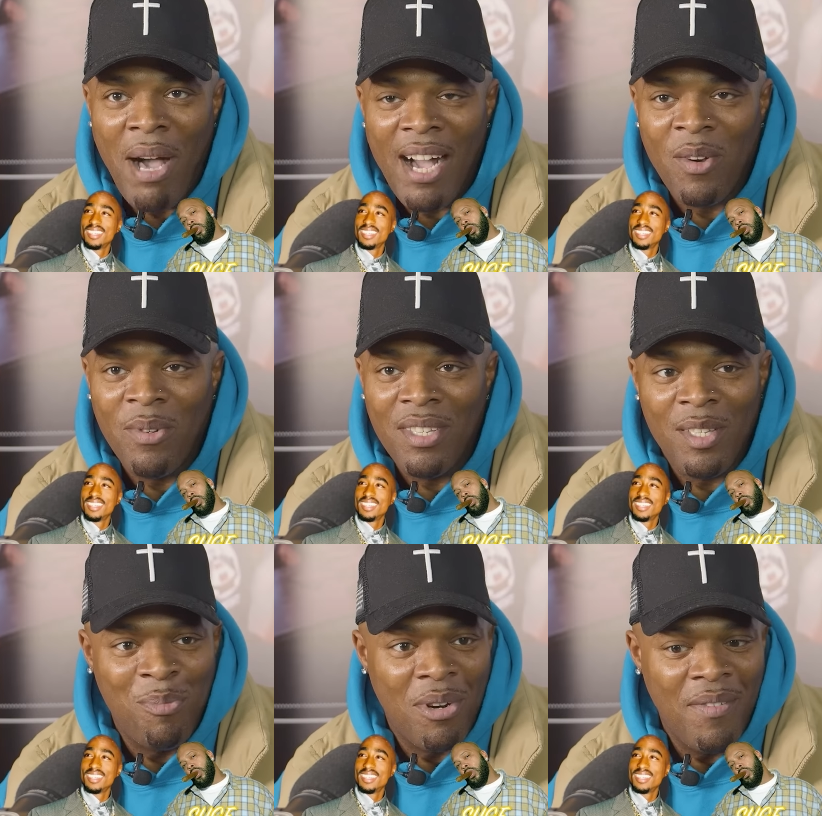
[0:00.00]
Speaker 1: Pac was
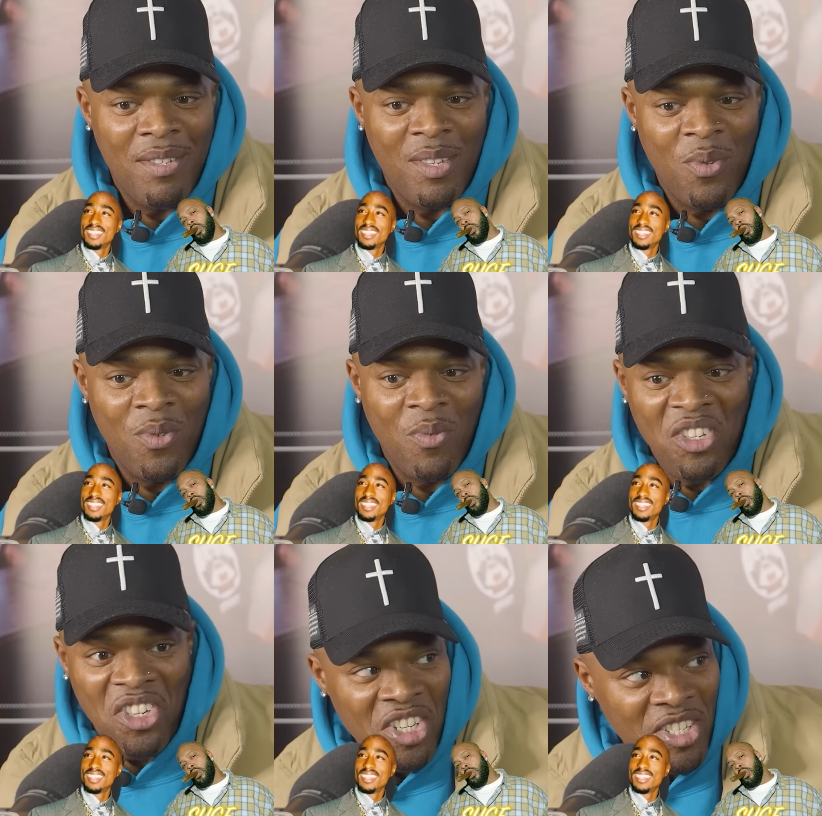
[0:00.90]
just privy to
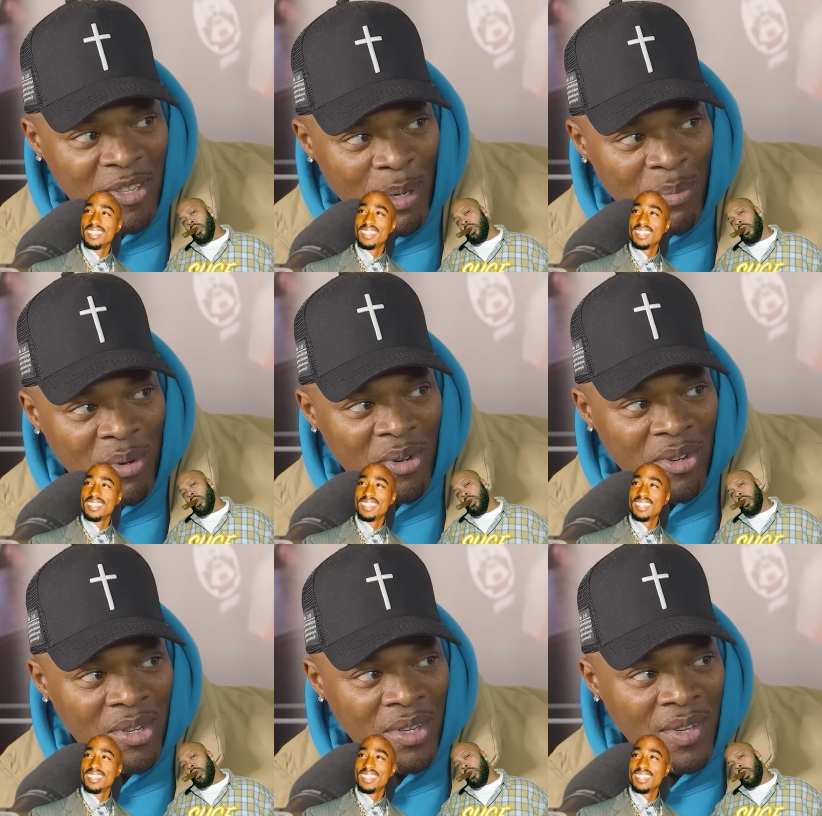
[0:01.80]
with Suge's people,
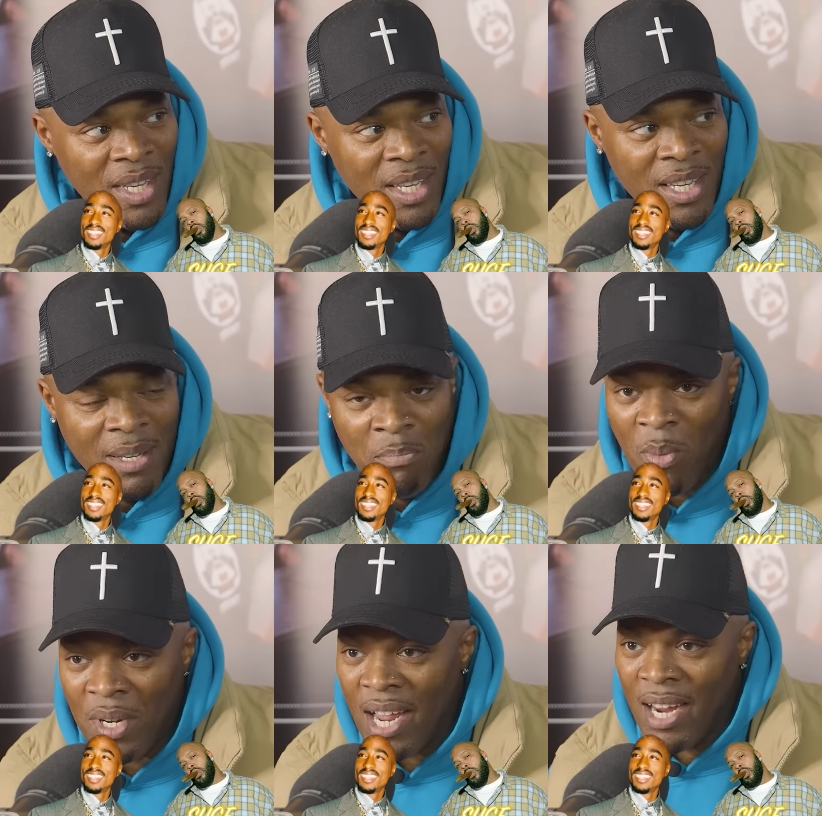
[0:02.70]

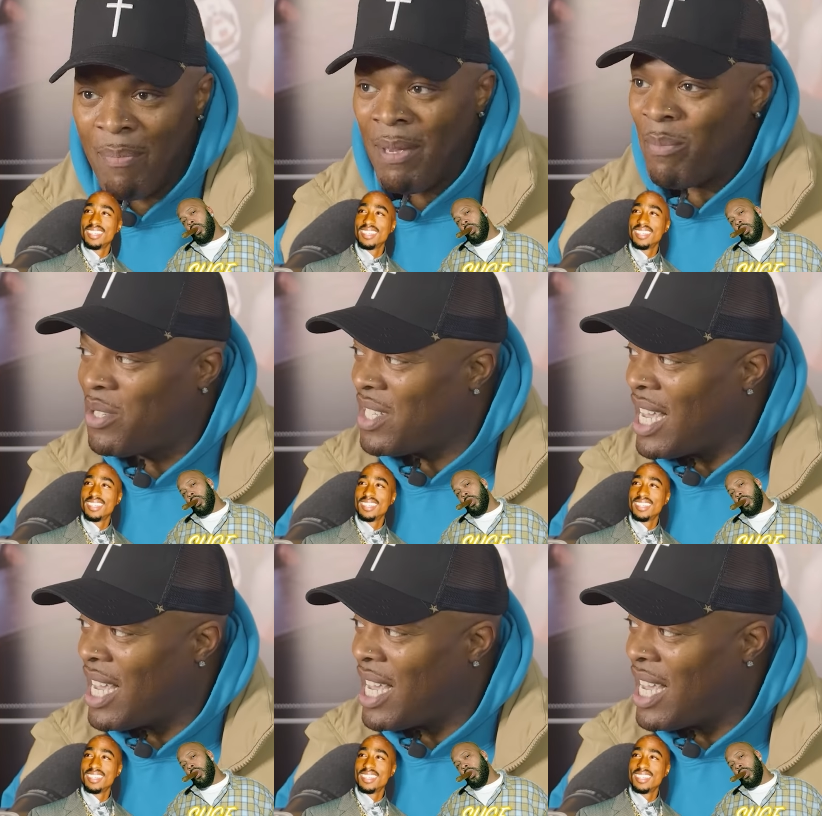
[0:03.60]
but when I hear people